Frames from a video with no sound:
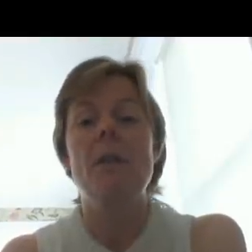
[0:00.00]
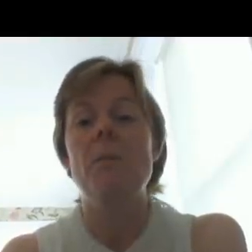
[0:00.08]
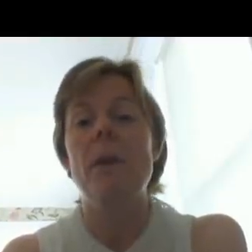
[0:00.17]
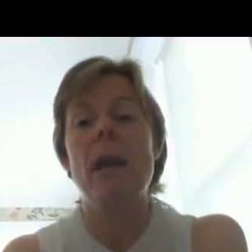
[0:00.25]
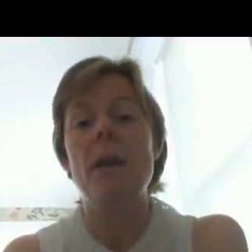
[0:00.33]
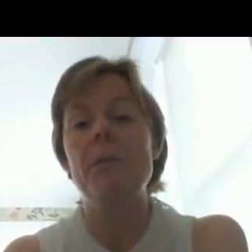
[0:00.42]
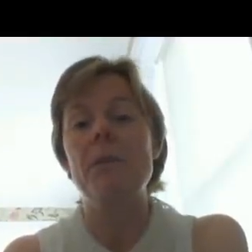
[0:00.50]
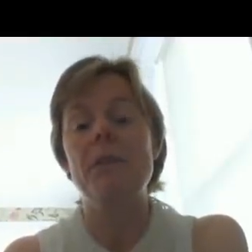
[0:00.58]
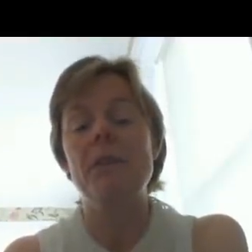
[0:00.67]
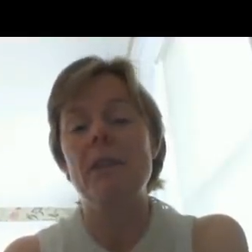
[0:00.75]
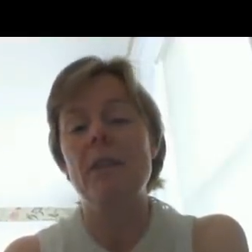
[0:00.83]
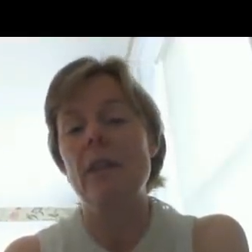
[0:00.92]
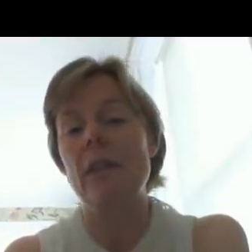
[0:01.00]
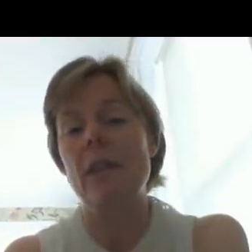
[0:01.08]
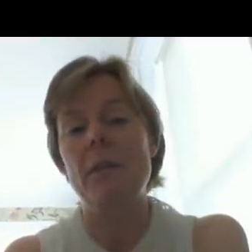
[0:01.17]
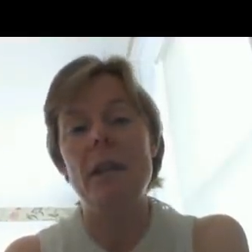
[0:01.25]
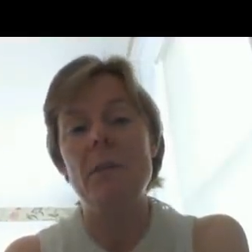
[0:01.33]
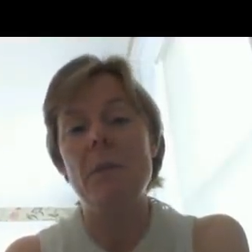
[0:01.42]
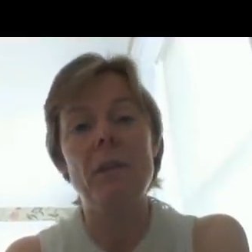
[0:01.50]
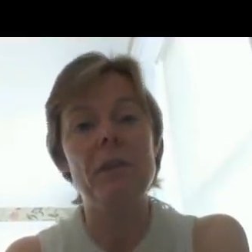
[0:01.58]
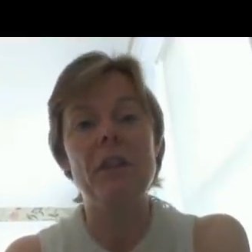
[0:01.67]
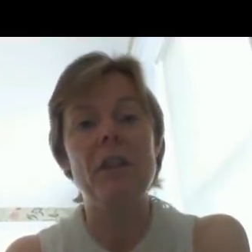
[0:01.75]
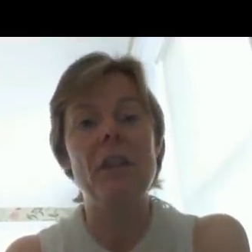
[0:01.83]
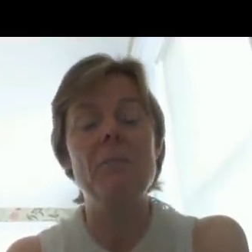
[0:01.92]
perhaps in a month's
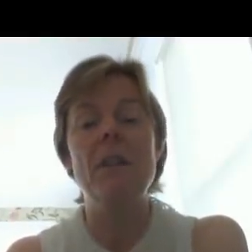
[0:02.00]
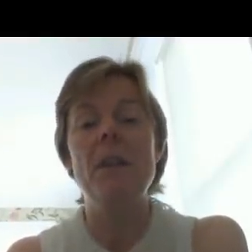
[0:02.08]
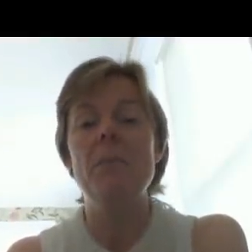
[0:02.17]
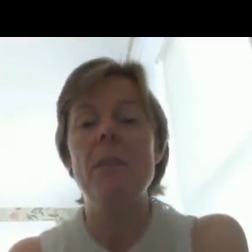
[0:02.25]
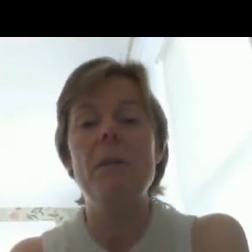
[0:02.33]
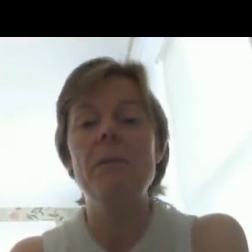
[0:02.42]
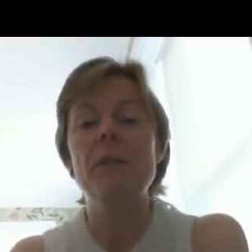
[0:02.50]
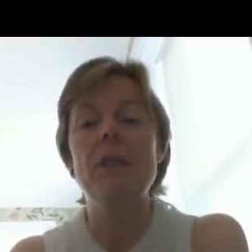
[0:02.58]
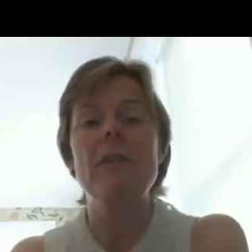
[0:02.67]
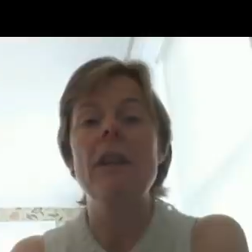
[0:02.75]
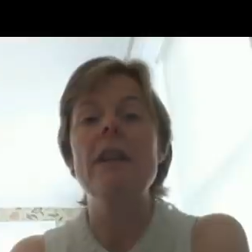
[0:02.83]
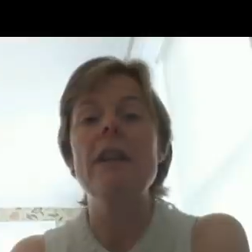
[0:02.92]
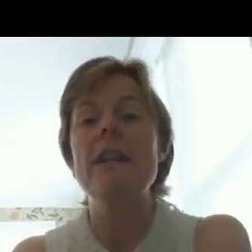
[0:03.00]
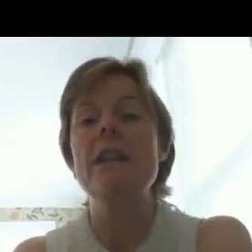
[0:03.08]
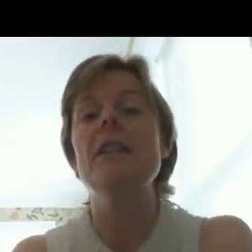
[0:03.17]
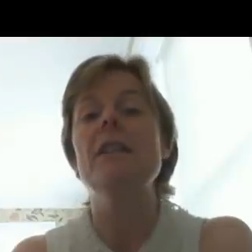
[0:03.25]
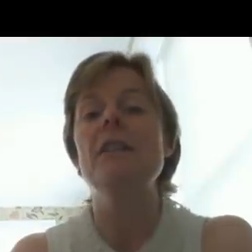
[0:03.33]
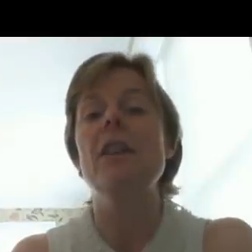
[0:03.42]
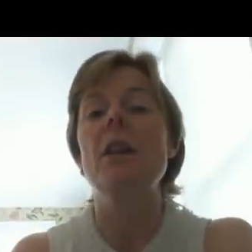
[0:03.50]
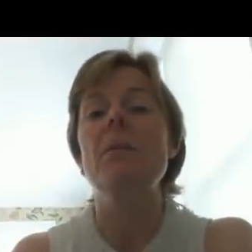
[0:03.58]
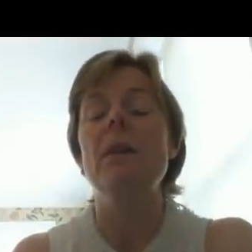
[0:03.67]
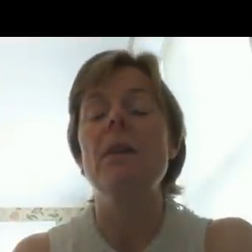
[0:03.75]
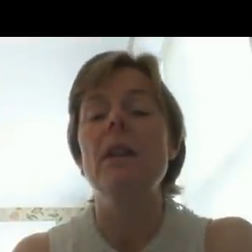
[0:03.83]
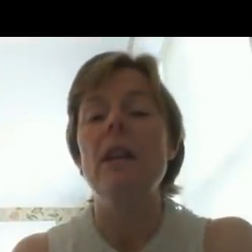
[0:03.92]
time, perhaps even in a year's
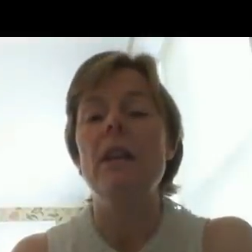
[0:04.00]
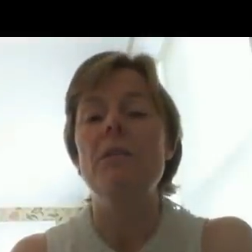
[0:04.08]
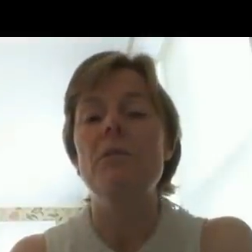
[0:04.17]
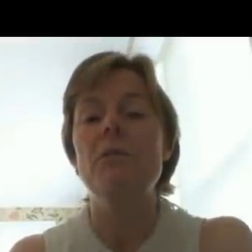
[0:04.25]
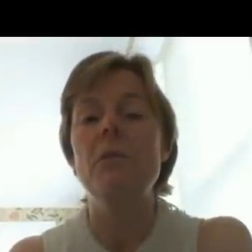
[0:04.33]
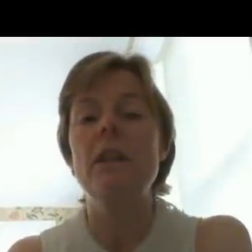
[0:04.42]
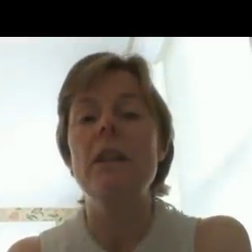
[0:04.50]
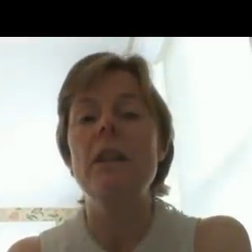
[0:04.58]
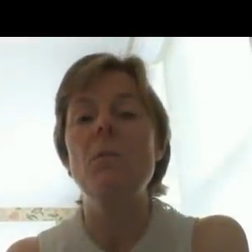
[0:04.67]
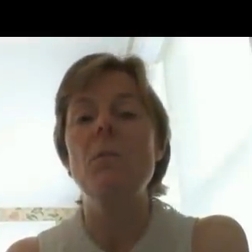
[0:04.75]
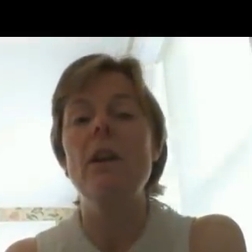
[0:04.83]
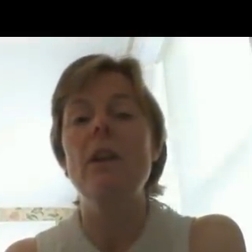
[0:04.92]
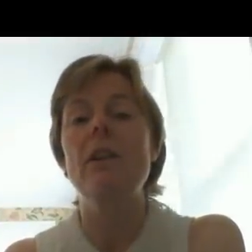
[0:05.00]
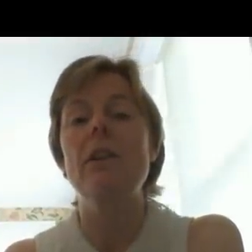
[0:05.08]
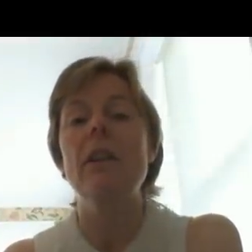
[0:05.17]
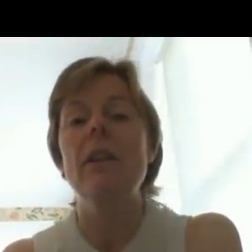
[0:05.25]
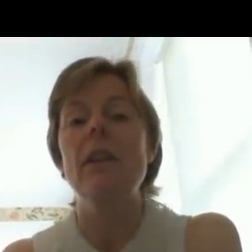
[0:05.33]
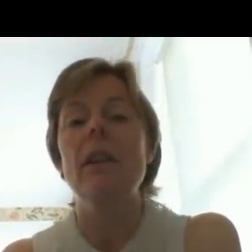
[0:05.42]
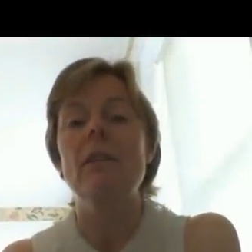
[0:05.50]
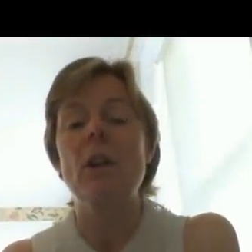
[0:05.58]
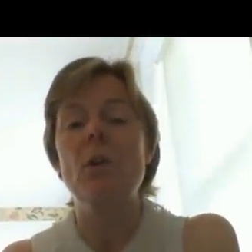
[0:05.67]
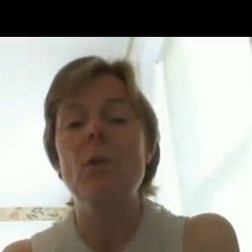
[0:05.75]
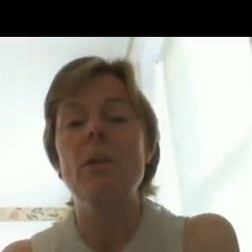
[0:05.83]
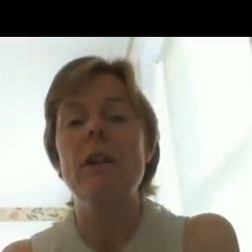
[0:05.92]
time. It's really worth
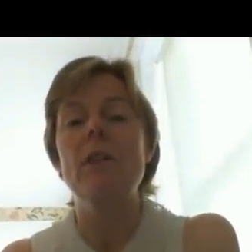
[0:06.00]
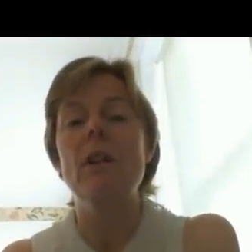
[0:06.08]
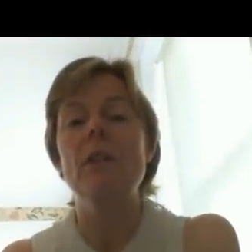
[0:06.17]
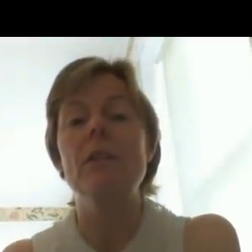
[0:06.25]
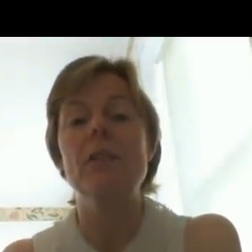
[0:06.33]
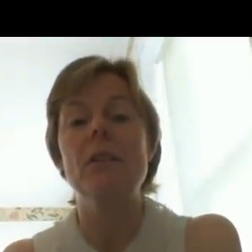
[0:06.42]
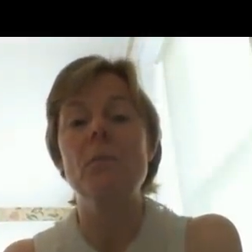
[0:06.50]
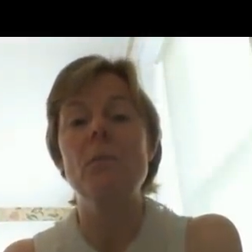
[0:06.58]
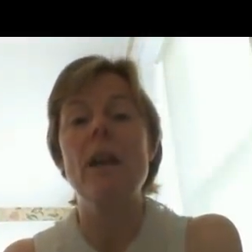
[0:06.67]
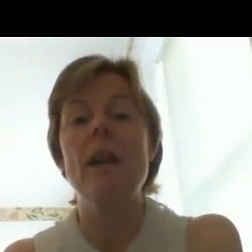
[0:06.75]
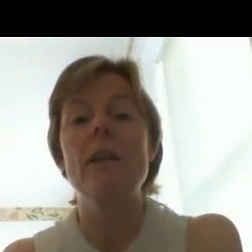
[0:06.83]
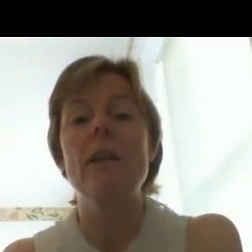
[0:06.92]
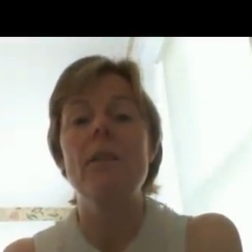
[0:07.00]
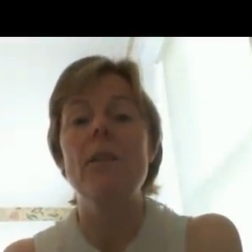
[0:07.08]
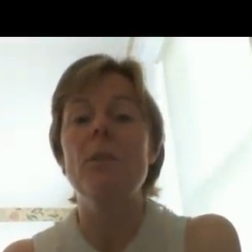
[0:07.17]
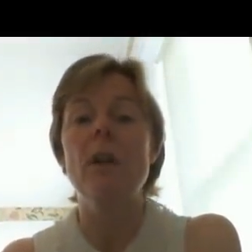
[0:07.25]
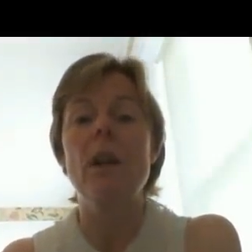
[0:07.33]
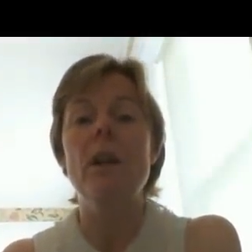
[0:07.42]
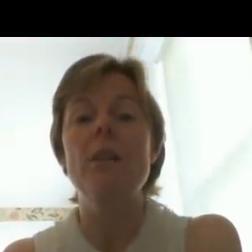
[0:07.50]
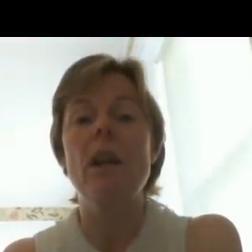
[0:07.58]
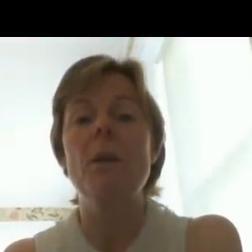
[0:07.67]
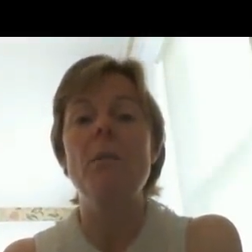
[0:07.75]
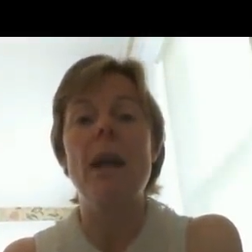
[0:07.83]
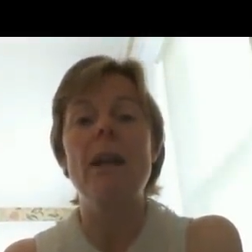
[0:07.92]
recording those somewhere that you're going to
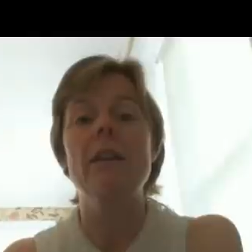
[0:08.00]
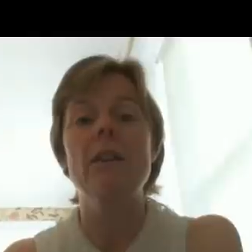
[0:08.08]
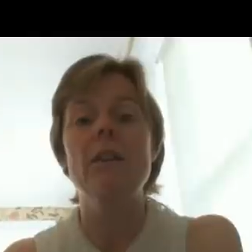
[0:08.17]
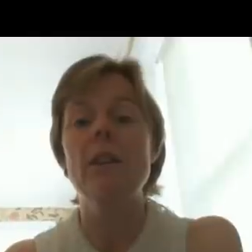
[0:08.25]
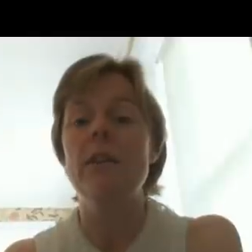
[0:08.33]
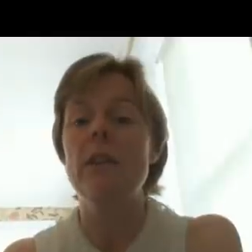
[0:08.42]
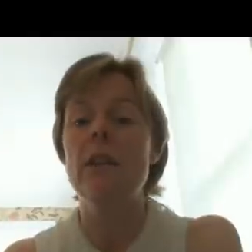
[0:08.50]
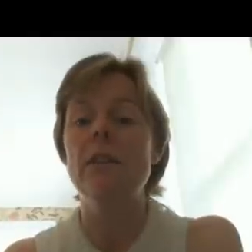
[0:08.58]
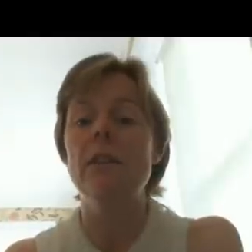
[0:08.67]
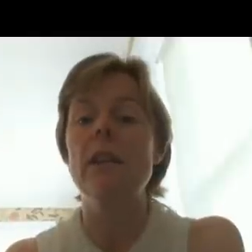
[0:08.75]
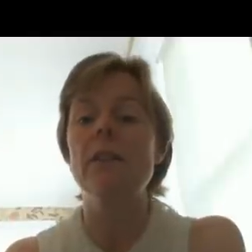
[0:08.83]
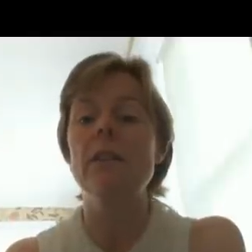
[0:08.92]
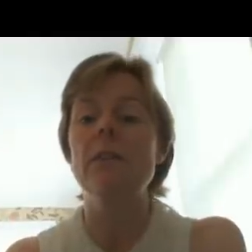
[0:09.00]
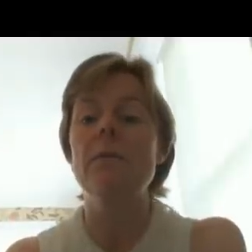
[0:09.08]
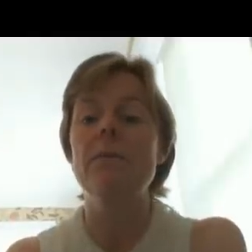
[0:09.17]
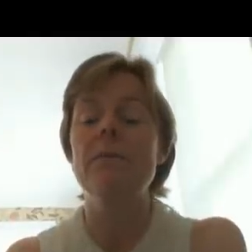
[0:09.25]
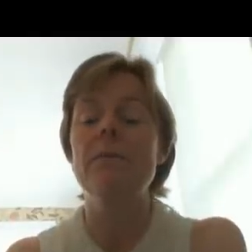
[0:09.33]
go back and look at these things.